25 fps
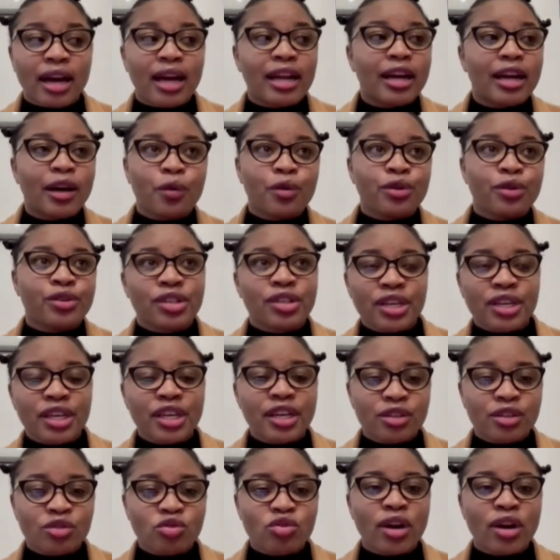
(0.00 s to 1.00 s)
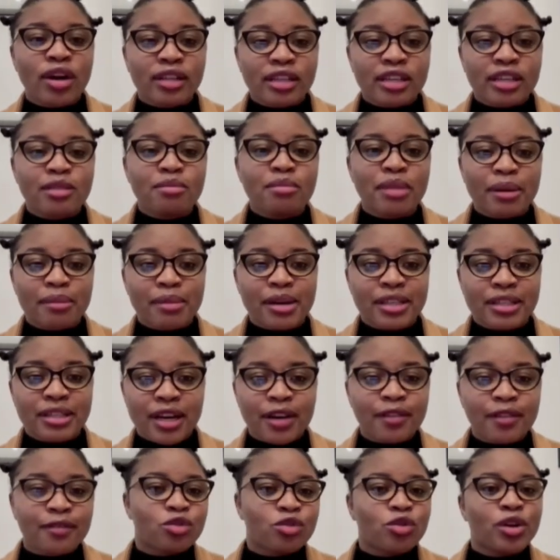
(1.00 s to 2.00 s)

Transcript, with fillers: and I was here struggling by myself,